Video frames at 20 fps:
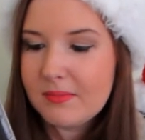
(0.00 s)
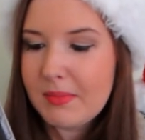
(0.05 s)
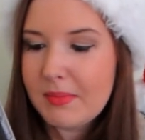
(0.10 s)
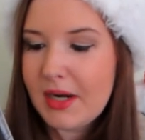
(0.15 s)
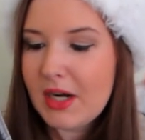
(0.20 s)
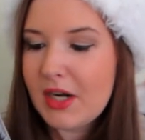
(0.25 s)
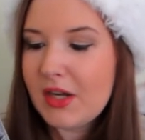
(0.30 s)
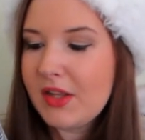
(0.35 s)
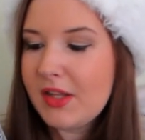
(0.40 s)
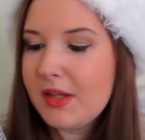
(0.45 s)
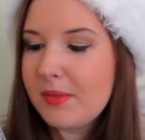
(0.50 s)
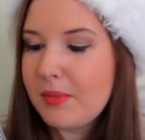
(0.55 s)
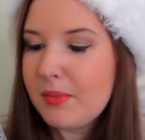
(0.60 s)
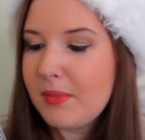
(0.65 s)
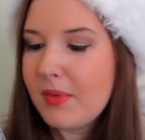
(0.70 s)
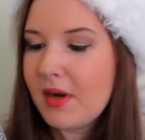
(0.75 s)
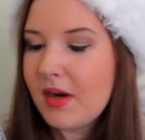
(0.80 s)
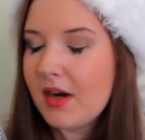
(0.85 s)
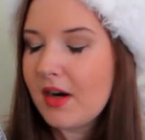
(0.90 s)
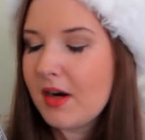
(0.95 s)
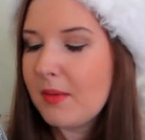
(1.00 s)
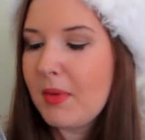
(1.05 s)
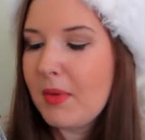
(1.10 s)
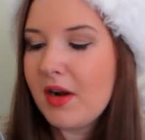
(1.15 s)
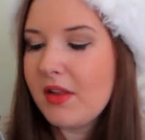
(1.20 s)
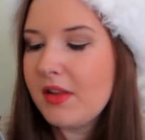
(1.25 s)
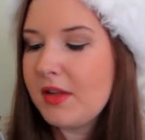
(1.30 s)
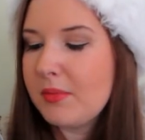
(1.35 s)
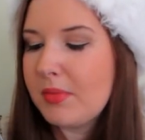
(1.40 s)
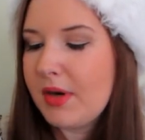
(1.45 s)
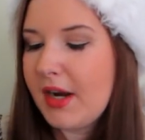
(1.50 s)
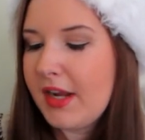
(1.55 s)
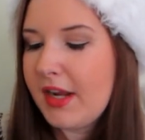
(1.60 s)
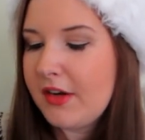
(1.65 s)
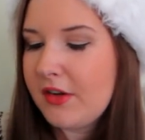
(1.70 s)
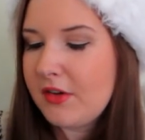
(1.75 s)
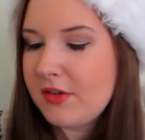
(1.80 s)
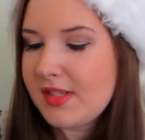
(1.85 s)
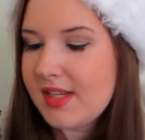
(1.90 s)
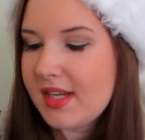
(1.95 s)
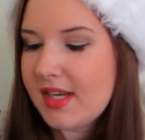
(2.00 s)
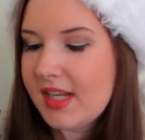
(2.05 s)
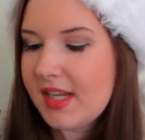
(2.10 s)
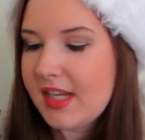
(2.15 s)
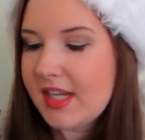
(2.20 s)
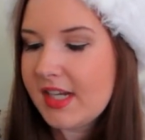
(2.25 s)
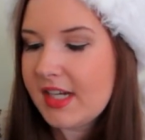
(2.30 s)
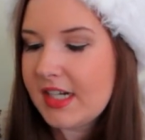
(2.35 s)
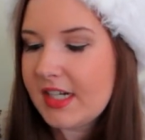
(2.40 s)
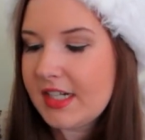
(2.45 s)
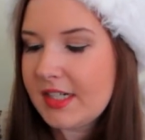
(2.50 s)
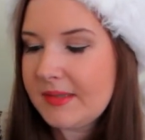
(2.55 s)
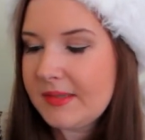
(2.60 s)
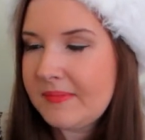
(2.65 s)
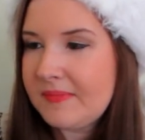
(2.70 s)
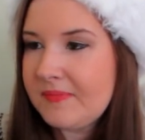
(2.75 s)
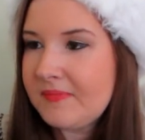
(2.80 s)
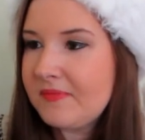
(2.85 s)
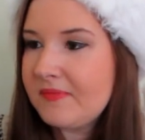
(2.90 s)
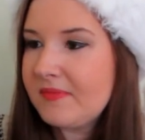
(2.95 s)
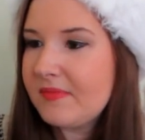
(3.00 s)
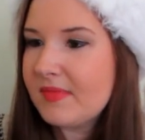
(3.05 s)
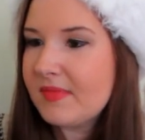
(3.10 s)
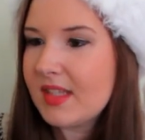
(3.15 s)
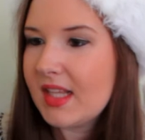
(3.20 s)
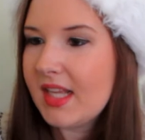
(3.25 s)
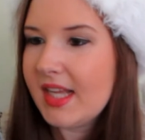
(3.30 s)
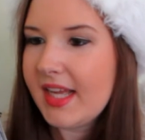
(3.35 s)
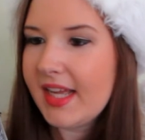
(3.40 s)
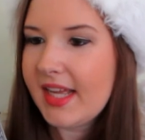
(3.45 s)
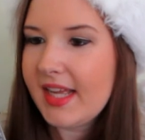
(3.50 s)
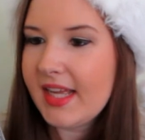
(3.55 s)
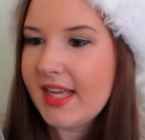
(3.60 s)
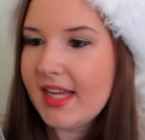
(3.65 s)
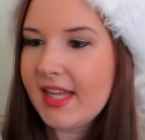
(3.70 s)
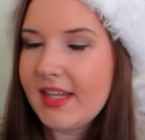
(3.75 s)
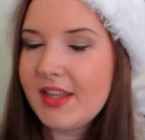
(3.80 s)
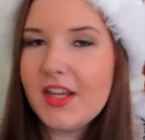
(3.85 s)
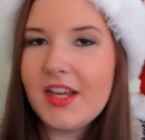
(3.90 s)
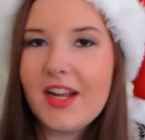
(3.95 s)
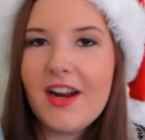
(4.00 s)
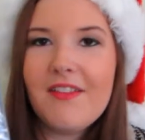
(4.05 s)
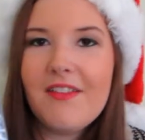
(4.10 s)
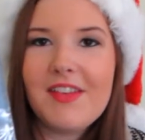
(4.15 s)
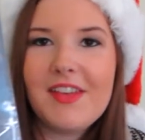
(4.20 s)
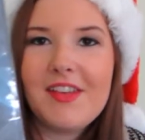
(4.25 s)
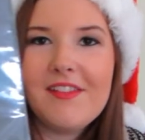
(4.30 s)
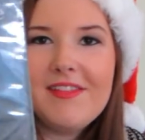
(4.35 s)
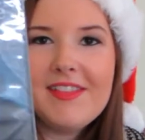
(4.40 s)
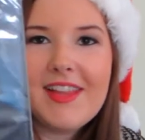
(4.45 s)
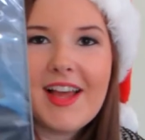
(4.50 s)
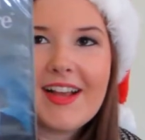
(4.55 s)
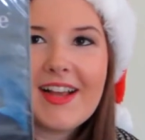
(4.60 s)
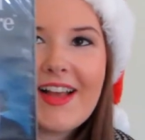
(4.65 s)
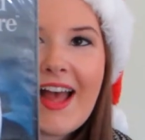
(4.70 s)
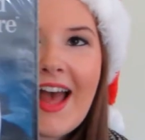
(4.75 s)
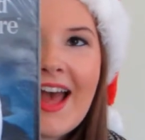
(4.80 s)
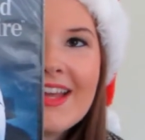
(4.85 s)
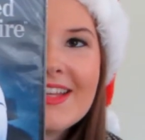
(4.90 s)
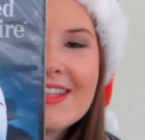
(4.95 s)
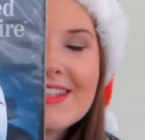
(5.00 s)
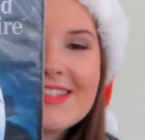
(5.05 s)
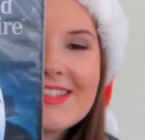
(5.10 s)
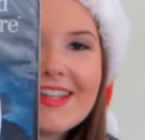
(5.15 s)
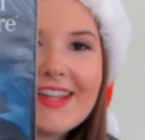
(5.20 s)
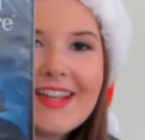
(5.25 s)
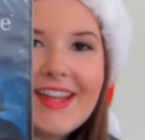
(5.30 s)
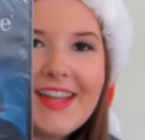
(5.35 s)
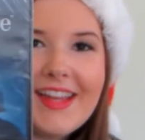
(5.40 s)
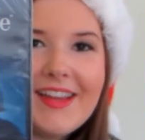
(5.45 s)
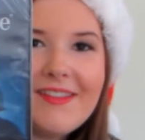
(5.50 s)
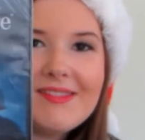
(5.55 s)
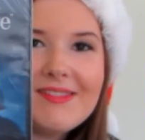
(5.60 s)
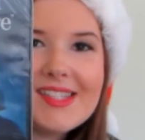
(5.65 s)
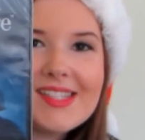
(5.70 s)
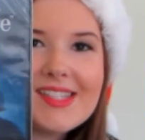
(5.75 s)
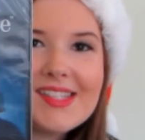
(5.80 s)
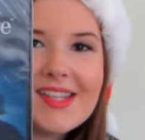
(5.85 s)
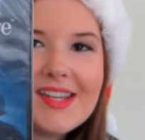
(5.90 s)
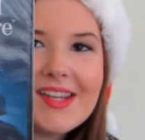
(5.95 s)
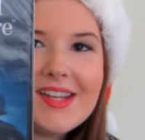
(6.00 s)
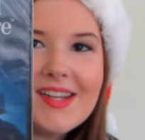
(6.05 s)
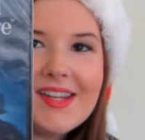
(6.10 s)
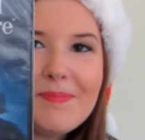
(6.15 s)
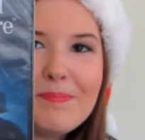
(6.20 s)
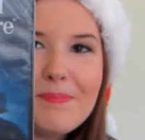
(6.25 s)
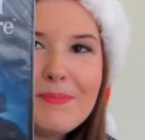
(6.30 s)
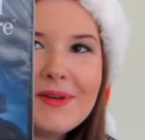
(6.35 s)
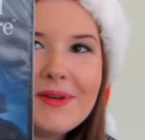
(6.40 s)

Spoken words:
Marlon Brando's in here. And look at how cute that guy is. Like, hey, what's up,